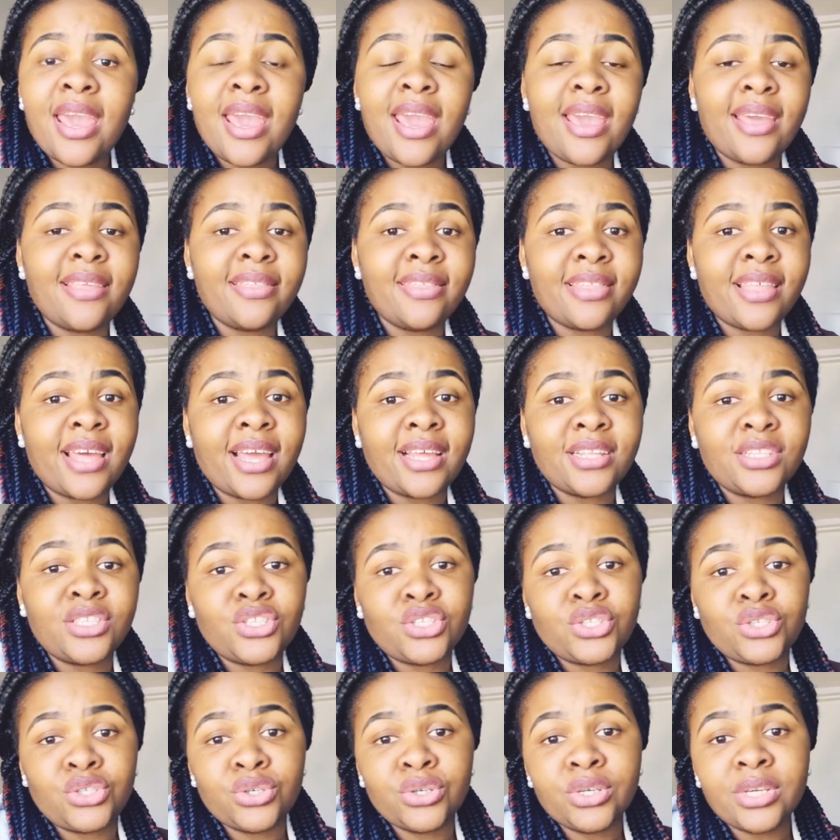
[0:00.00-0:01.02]
and that
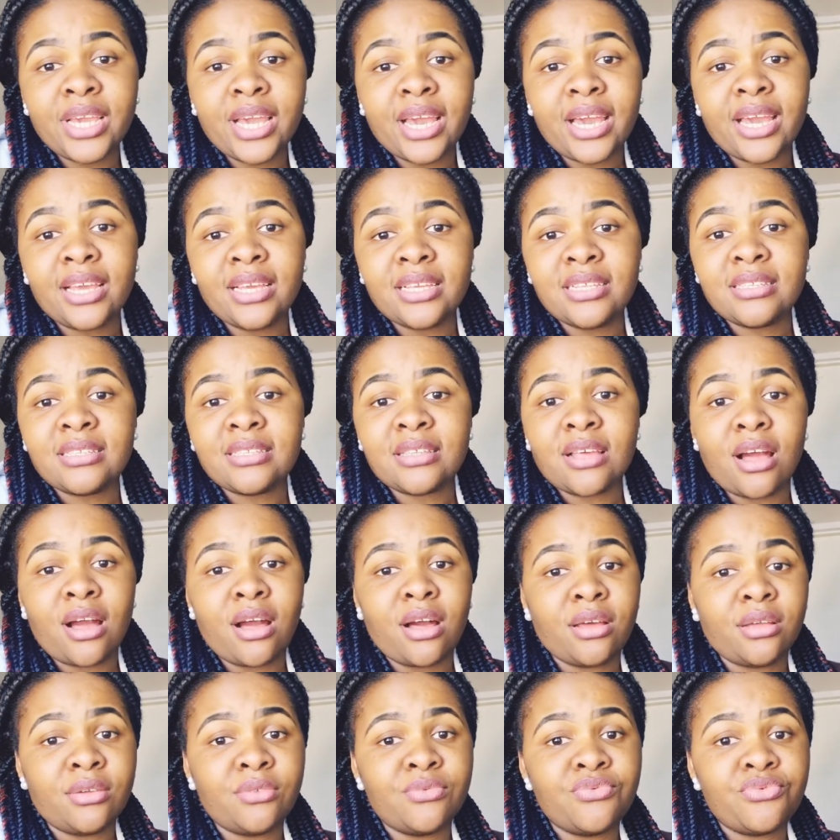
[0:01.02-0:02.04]
you guys
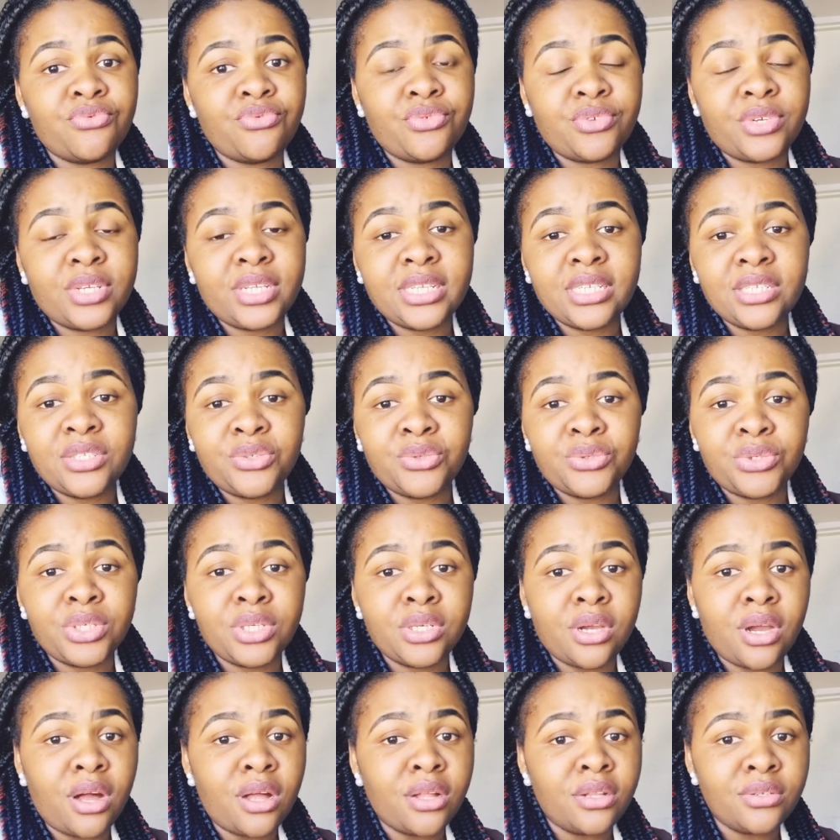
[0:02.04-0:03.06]
are really doing
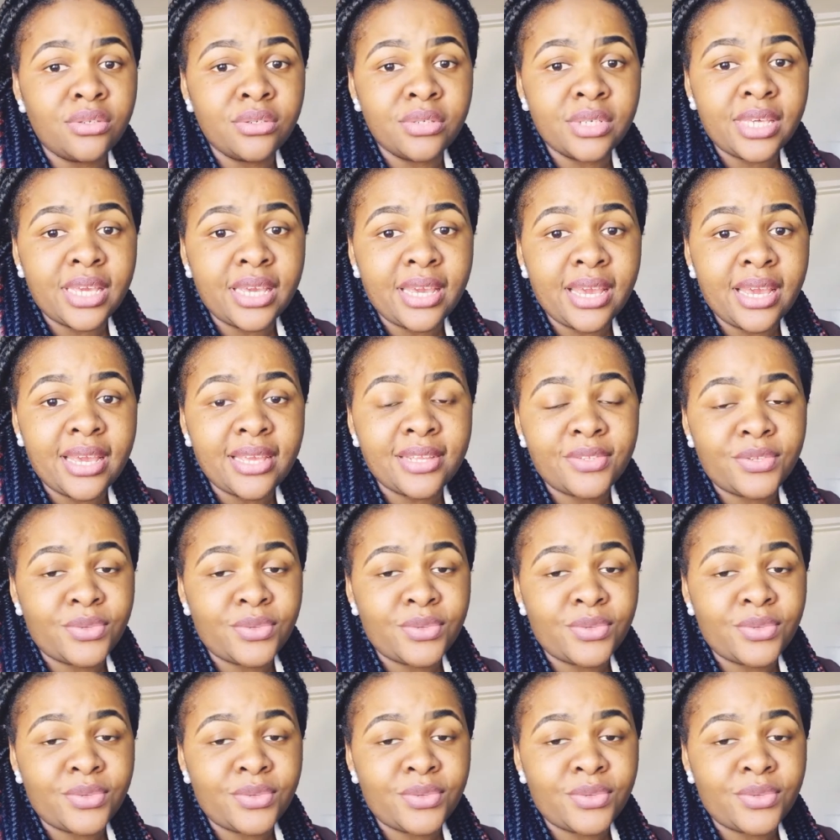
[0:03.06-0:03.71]
all you can